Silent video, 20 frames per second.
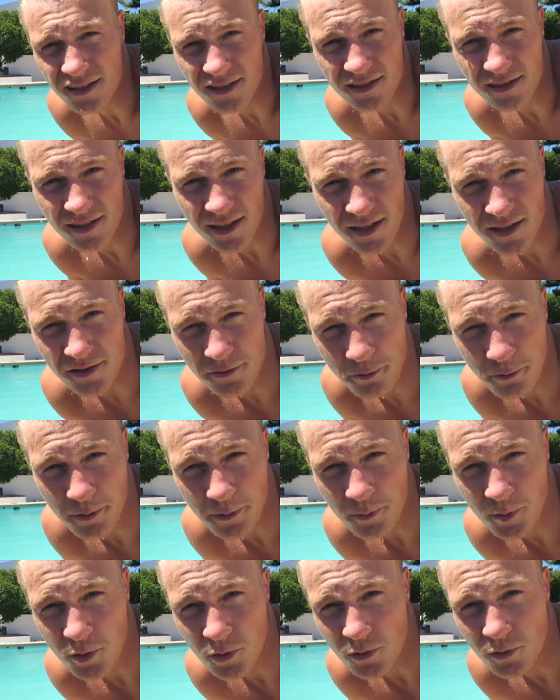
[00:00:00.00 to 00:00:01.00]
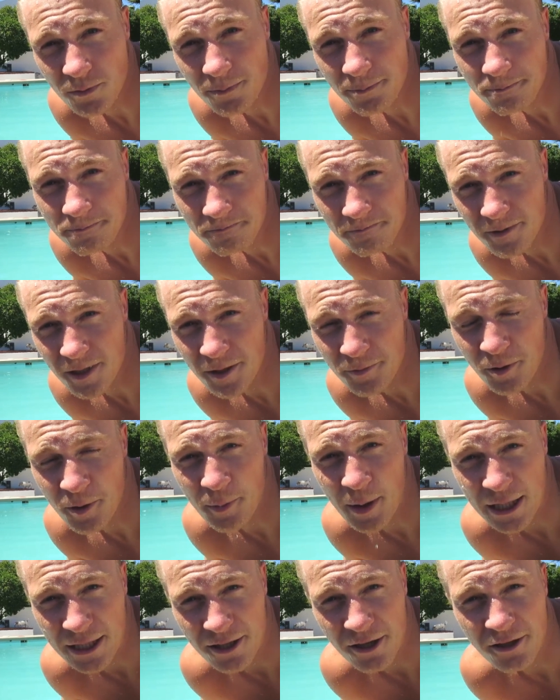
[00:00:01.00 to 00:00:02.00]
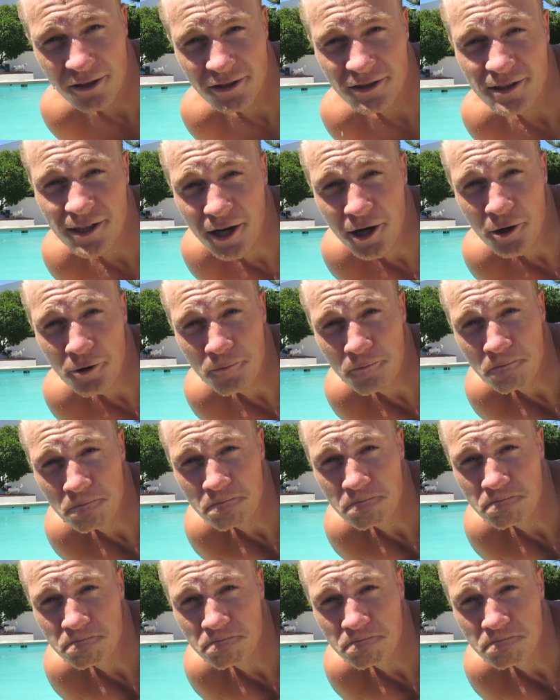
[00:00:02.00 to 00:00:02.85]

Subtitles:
I need to get a swimming pool in my back garden at home.